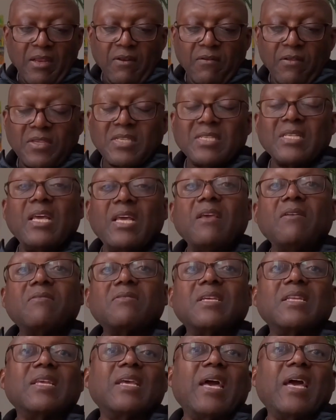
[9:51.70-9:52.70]
slaves
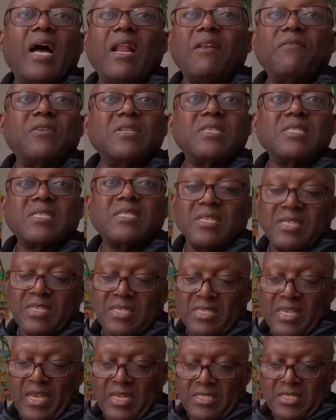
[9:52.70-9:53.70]
in Galveston,
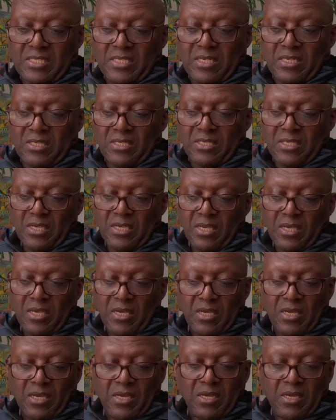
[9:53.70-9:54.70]
Texas,
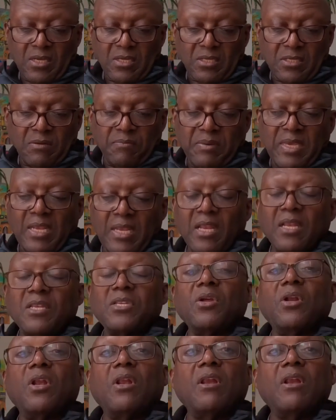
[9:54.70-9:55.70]

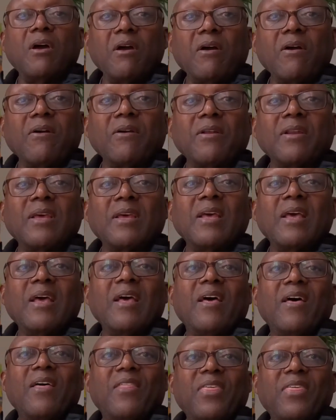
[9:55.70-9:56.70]
to learn
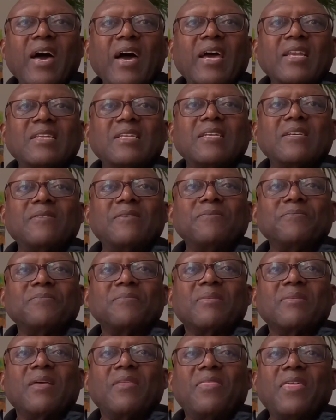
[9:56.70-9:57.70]
that
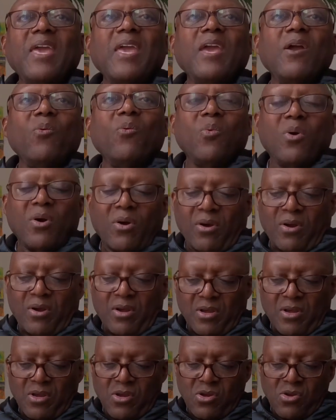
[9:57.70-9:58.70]
they were
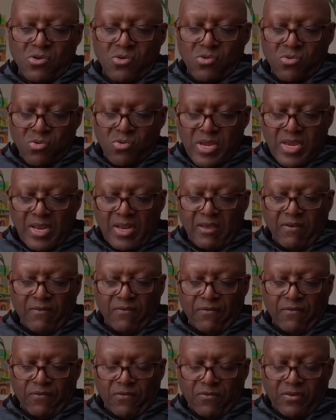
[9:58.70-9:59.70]
really
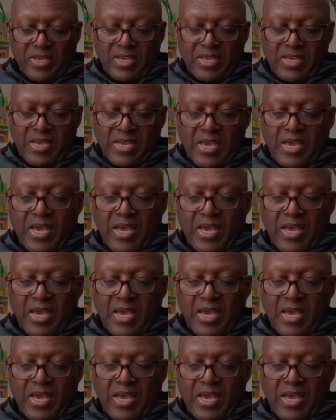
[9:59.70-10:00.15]
free.